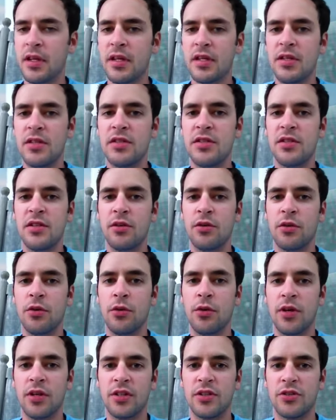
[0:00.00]
still
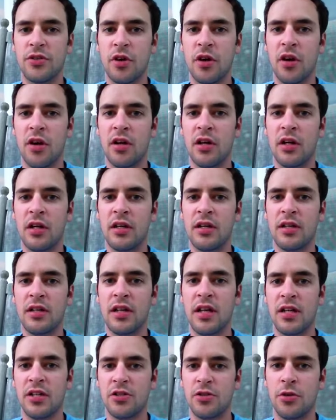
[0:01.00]
going strong,
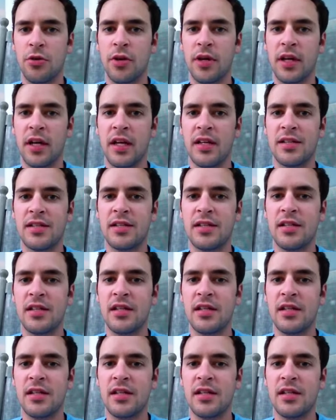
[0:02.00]
enjoying it,